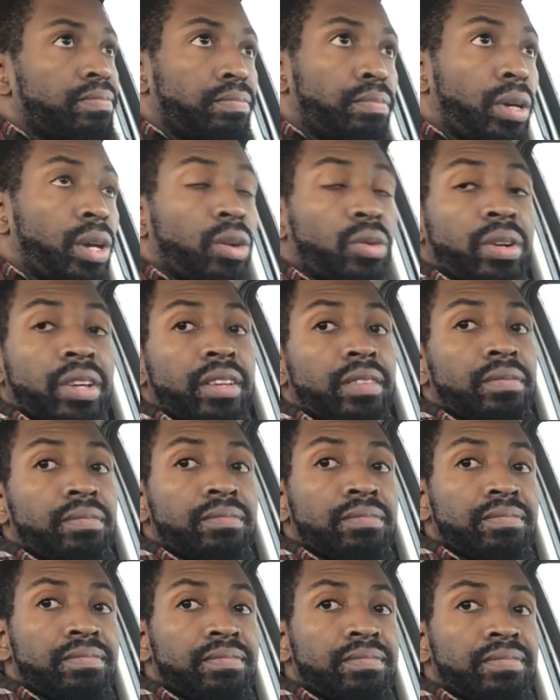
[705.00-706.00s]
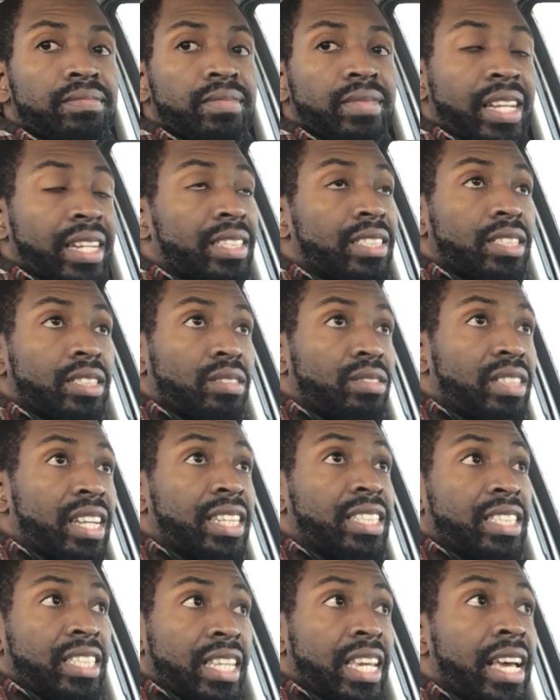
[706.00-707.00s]
Period. That's
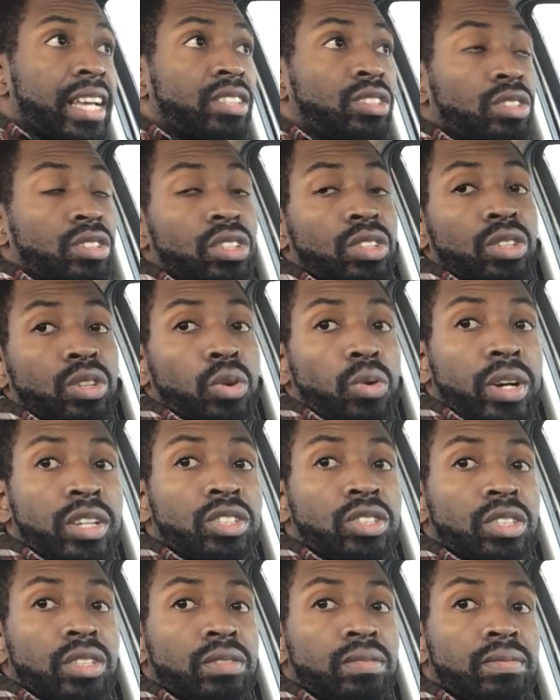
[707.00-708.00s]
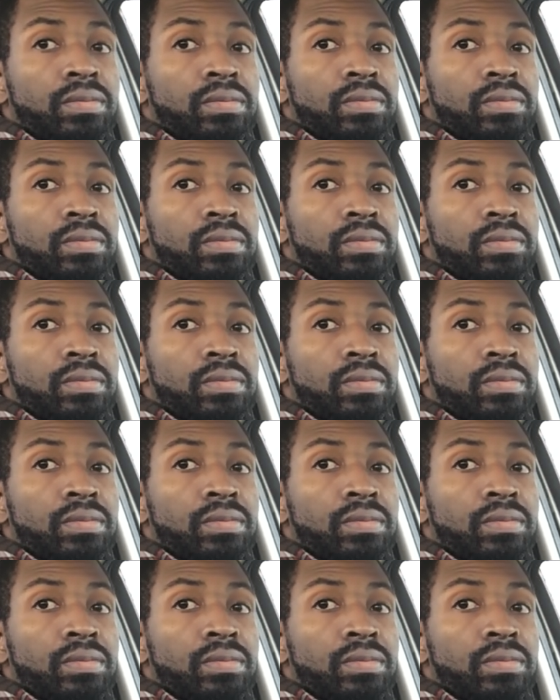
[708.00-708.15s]
the answer to the question.